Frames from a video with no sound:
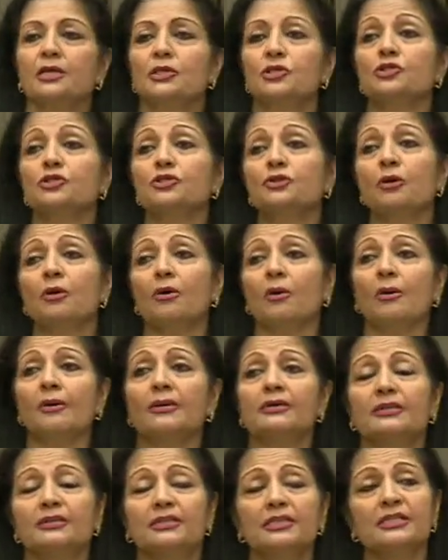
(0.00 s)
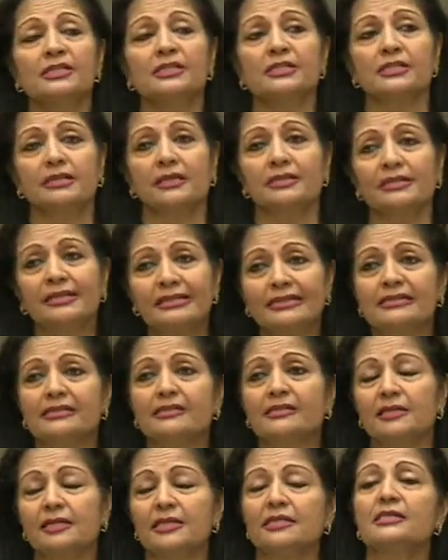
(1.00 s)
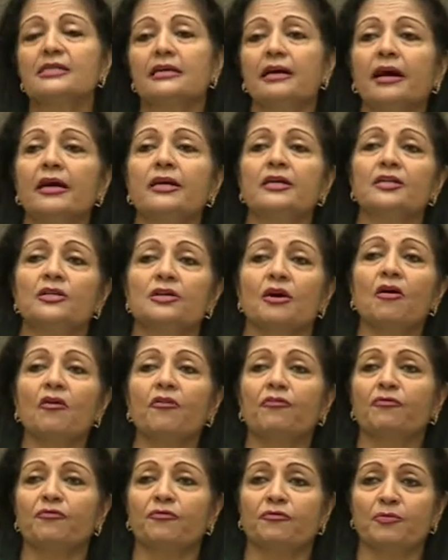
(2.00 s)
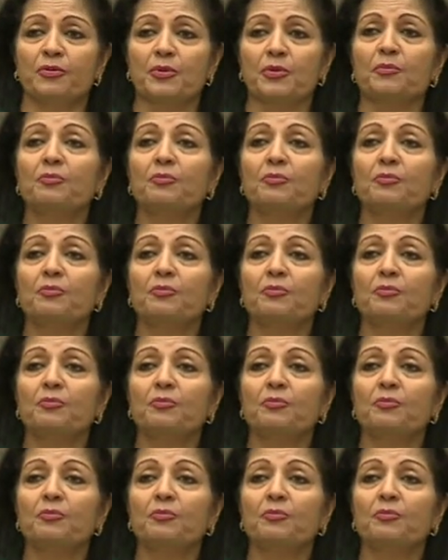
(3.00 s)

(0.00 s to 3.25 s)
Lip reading: So these kind of